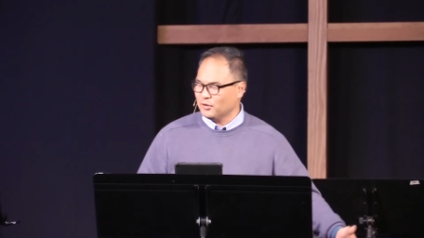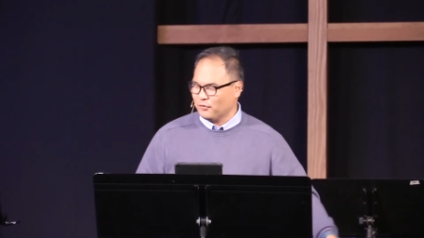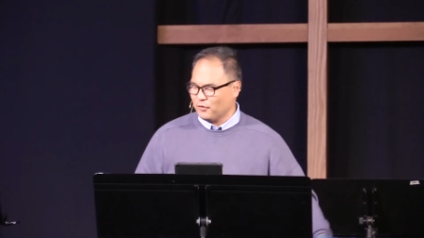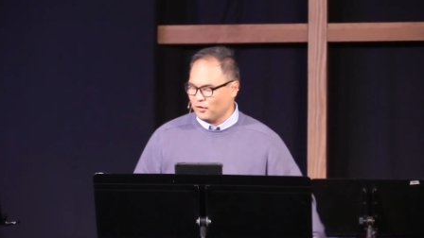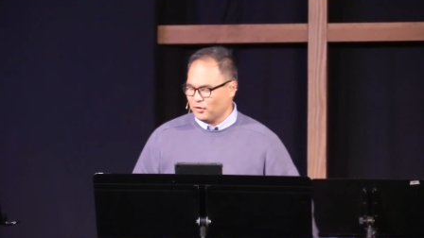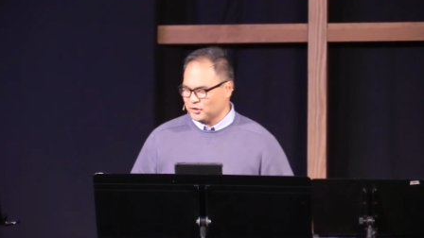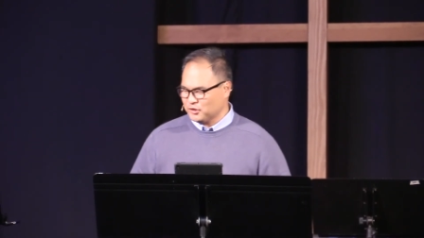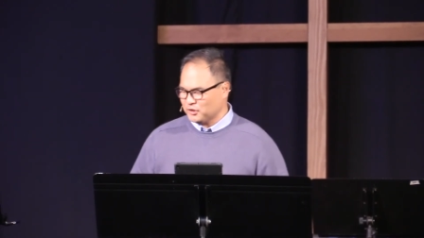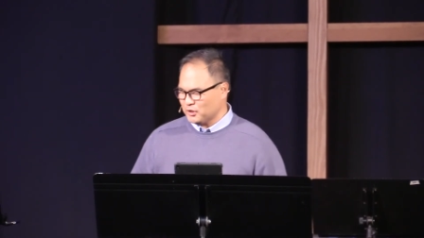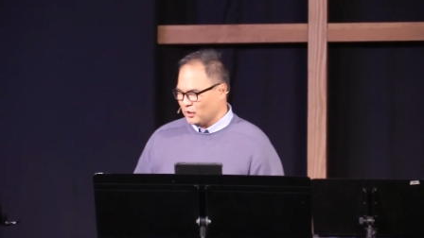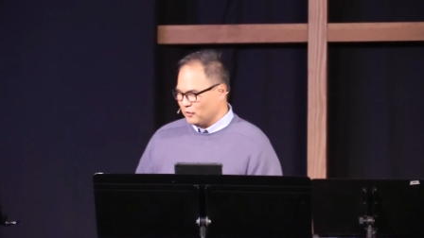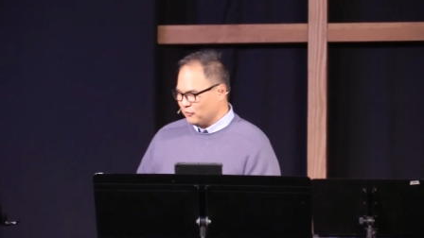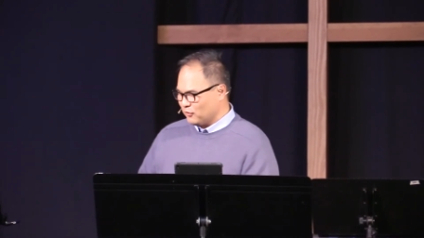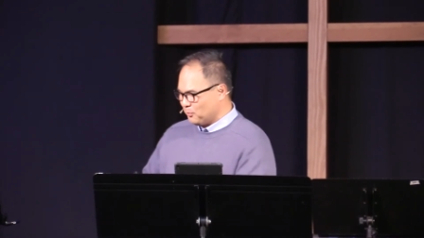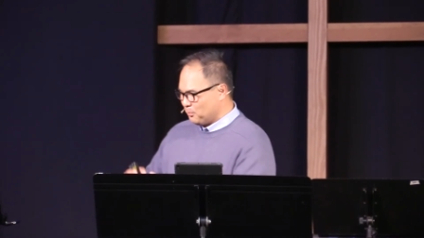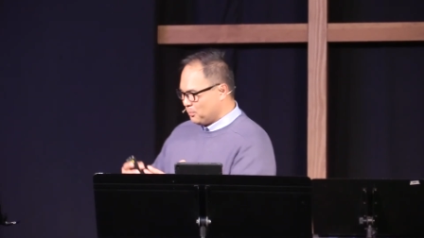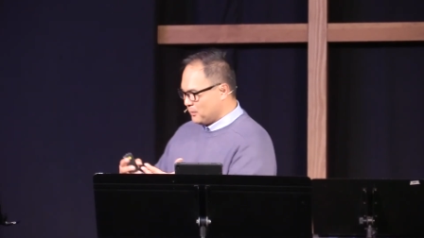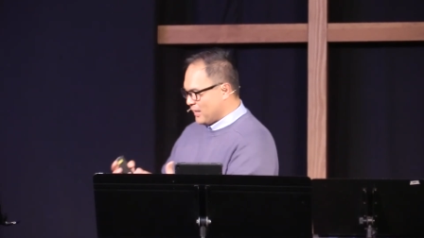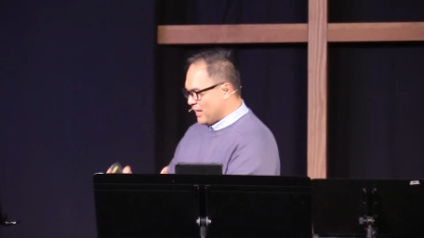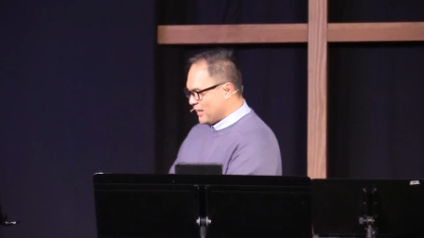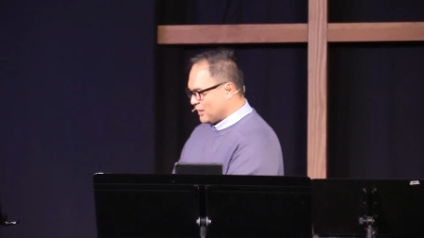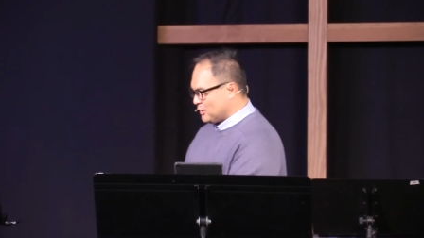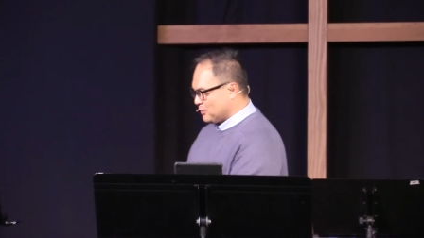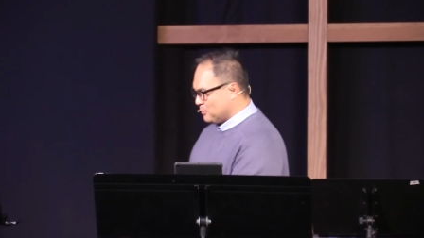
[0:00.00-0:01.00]
If you're son of a
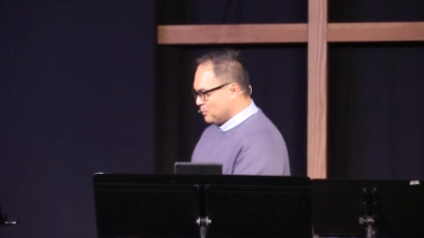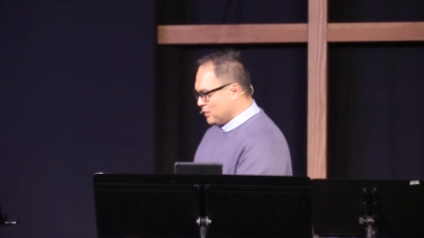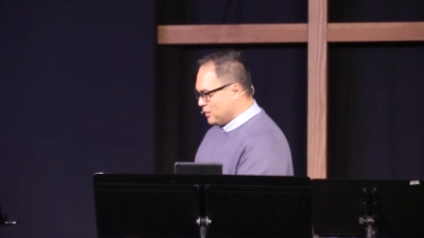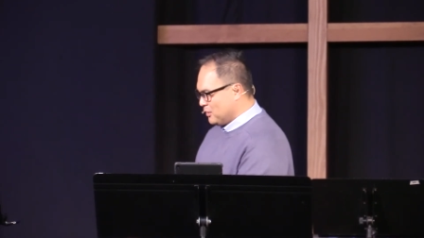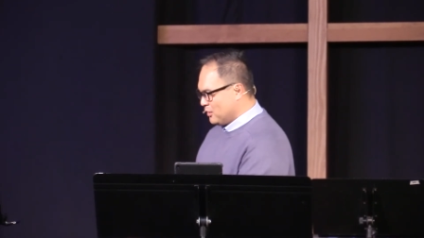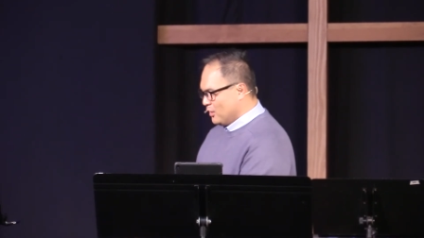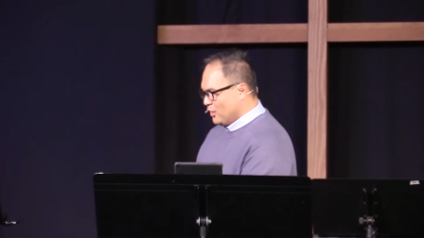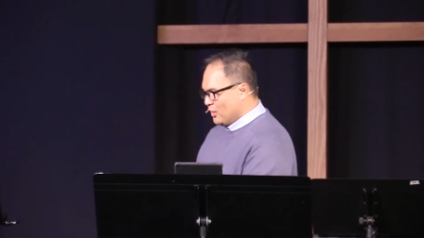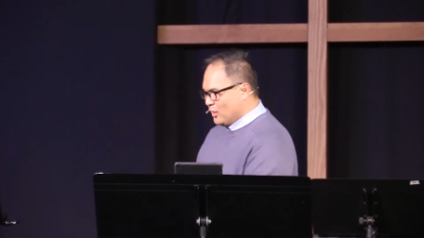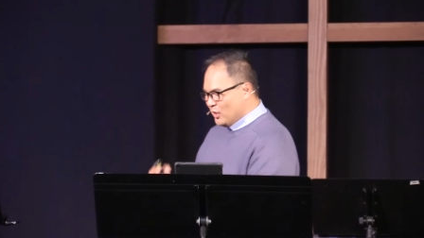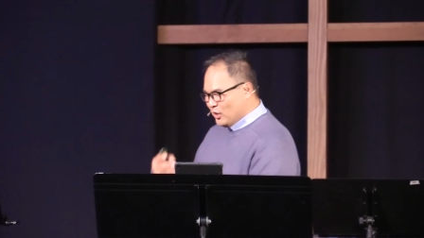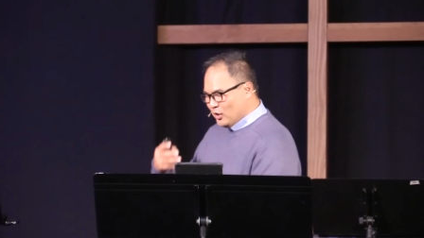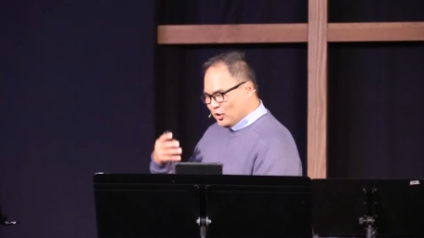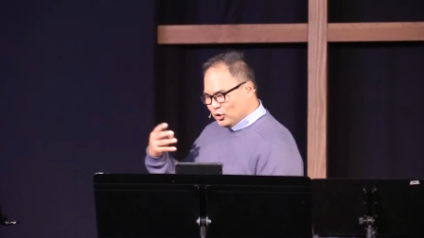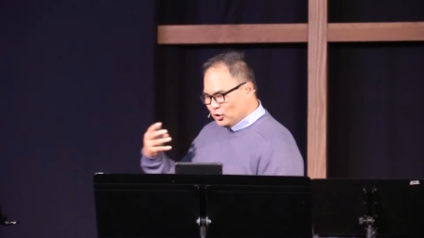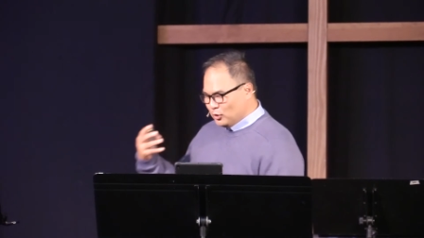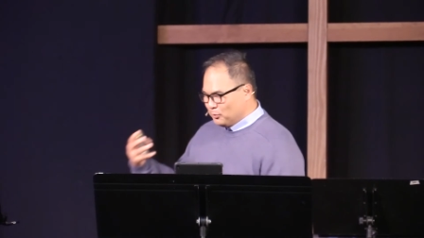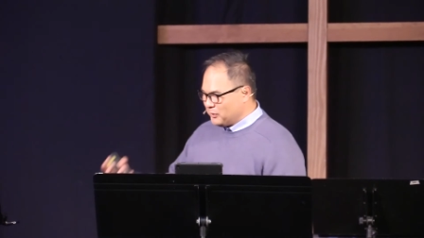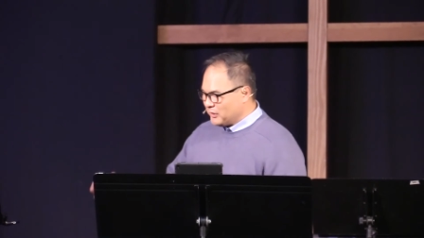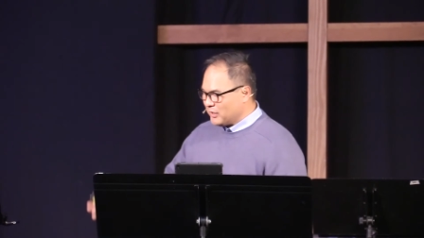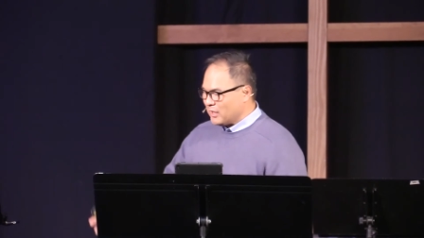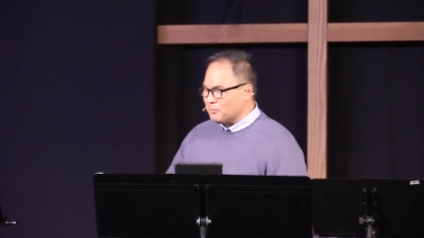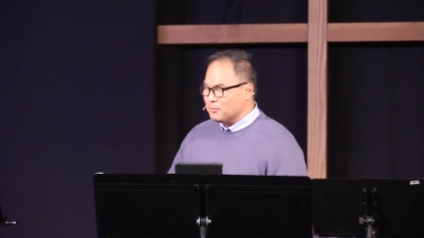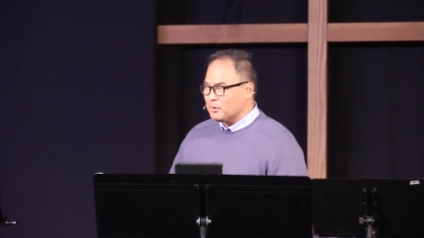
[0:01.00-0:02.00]
blacksmith, you
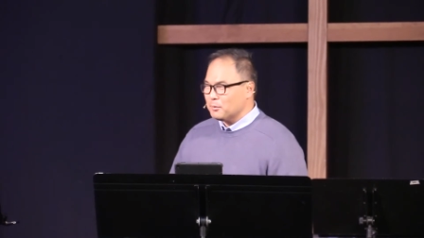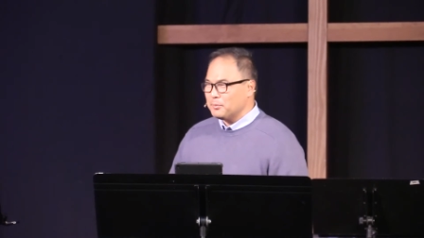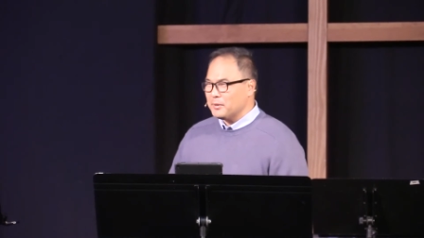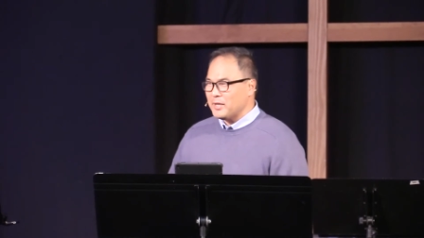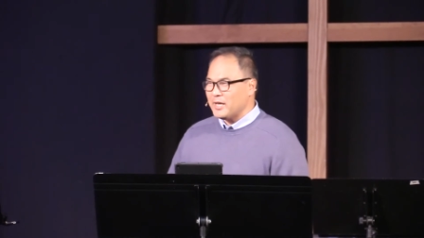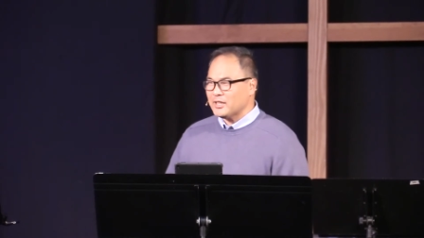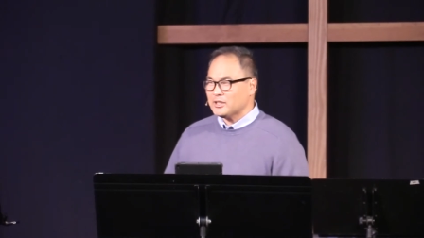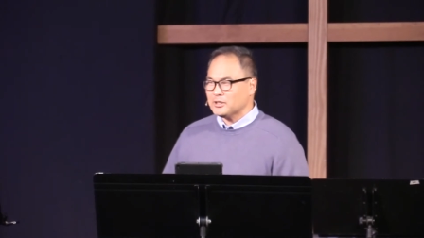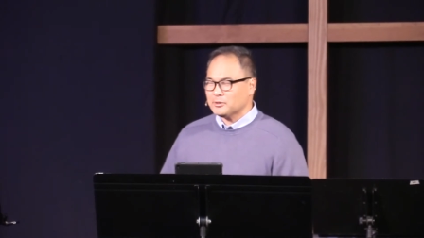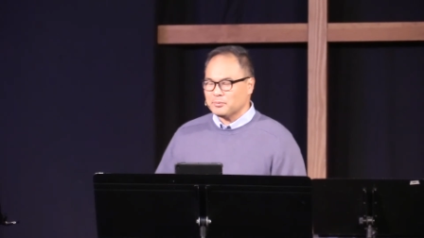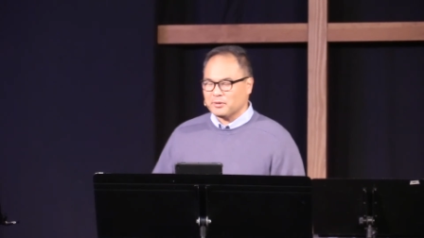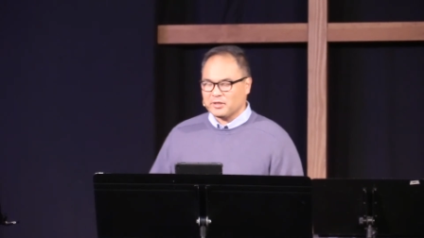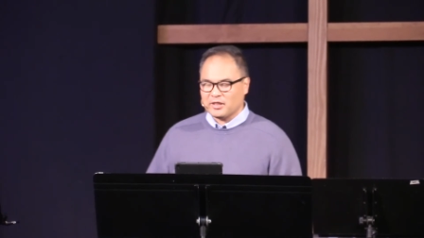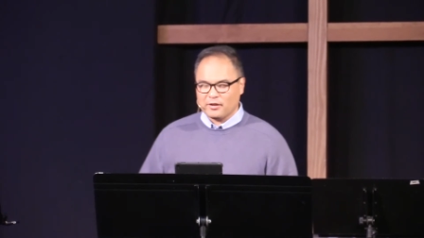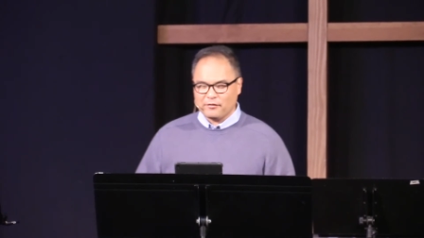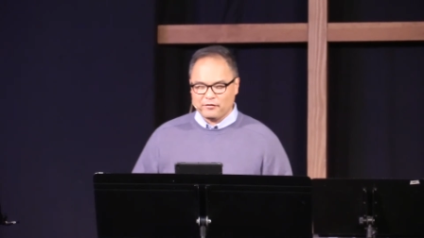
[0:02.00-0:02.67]
became a blacksmith.